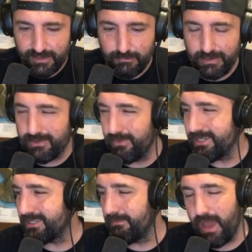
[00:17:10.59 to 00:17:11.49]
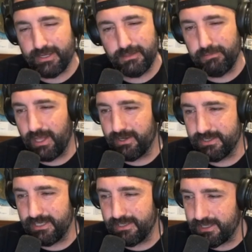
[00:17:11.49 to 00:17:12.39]
But can we just get back to the
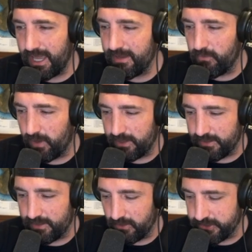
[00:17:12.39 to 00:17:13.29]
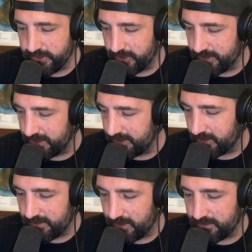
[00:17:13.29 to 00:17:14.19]
players in the game wearing their own jerseys,
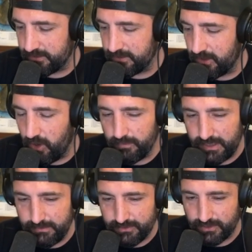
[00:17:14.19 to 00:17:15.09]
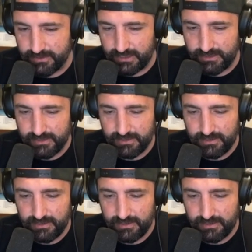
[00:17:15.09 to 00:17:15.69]
their home team jerseys?